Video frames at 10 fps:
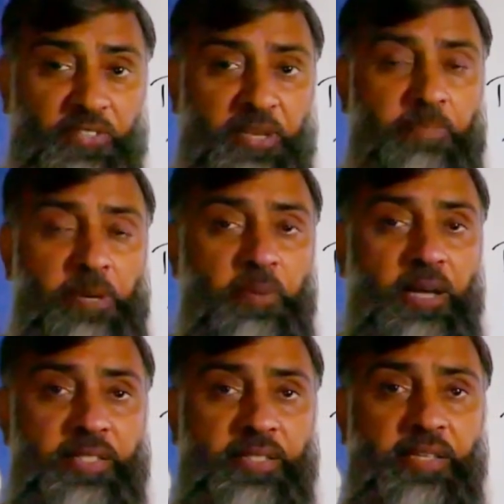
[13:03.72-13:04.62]
of simple
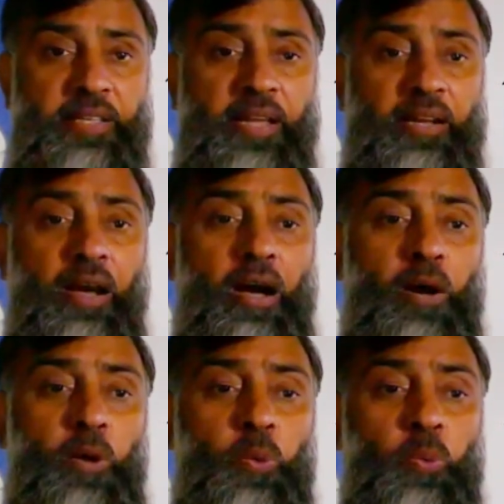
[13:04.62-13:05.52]
past tense and
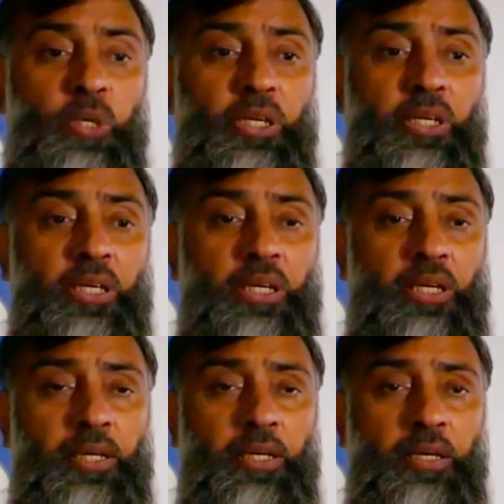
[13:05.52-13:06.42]
how
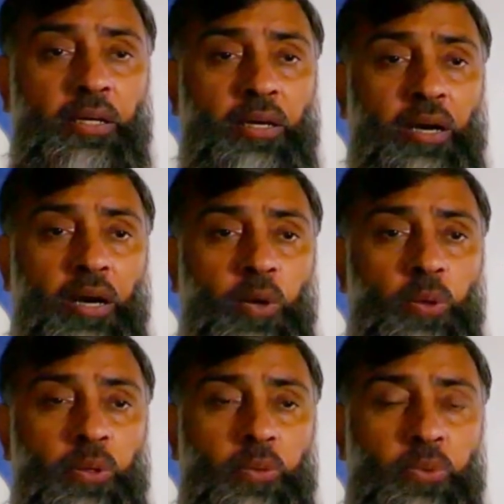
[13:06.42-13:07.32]
we
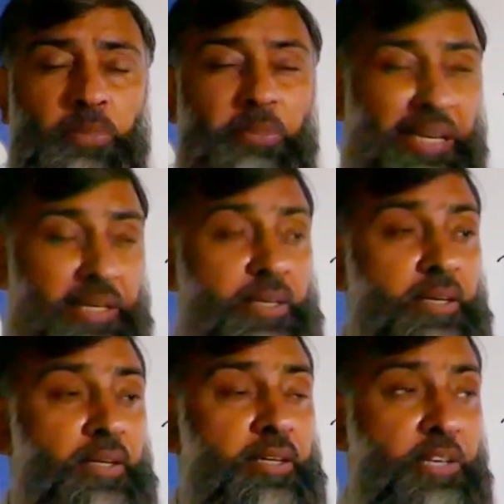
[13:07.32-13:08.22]
make
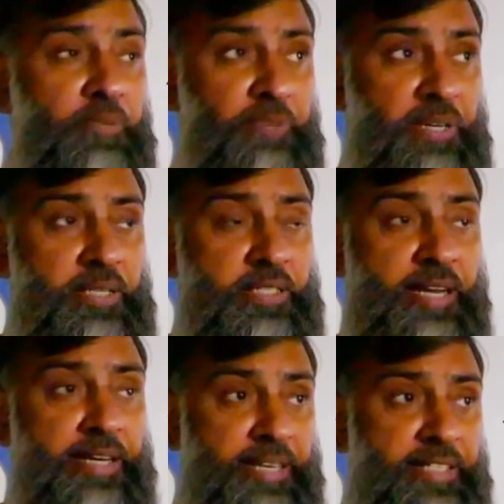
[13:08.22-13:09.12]
different
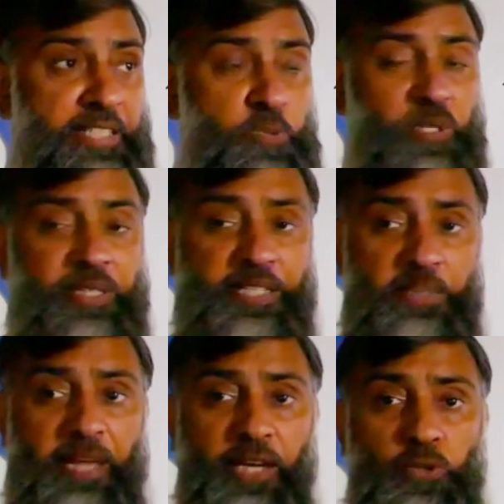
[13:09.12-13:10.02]
sentences with
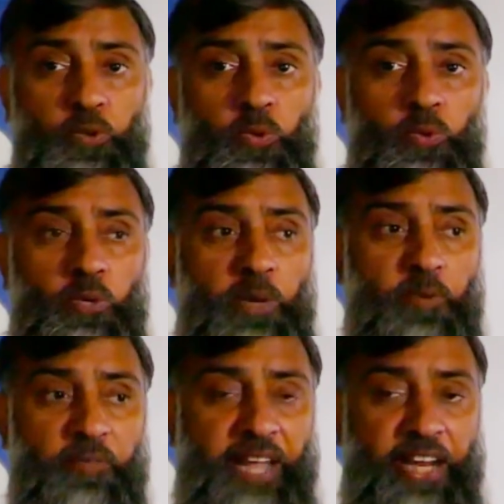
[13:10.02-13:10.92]
respect to verb
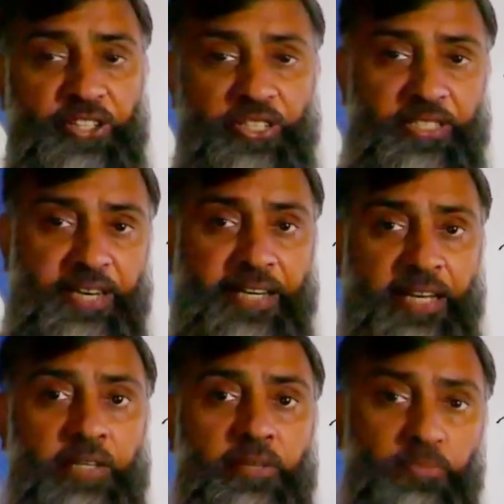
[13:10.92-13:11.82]
of action, state
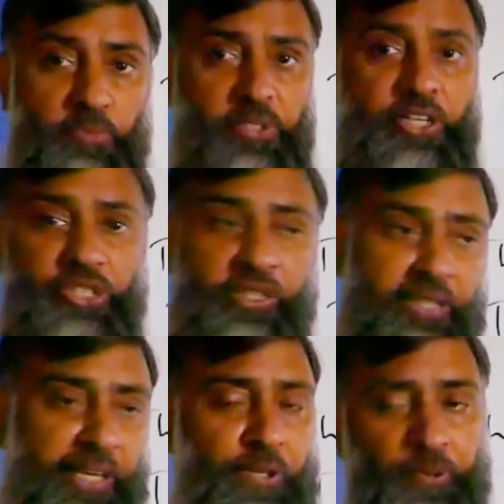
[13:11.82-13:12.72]
and possession.
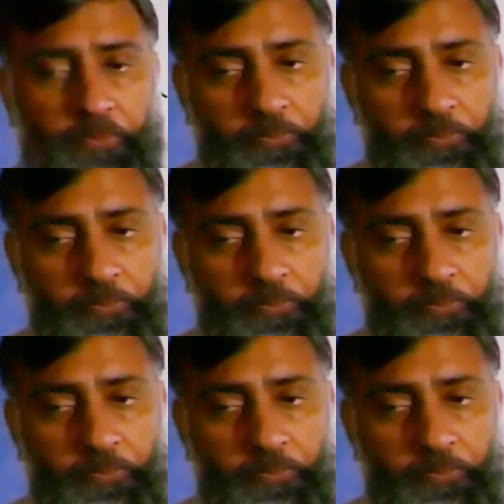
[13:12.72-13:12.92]
Thank you.